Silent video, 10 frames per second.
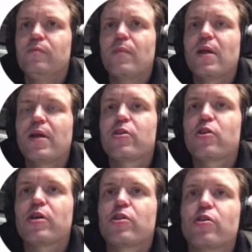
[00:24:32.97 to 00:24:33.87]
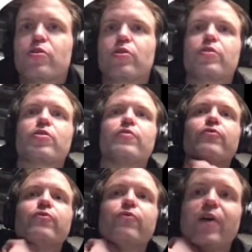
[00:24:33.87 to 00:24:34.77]
it's a
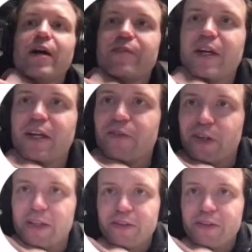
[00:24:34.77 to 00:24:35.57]
5-day event.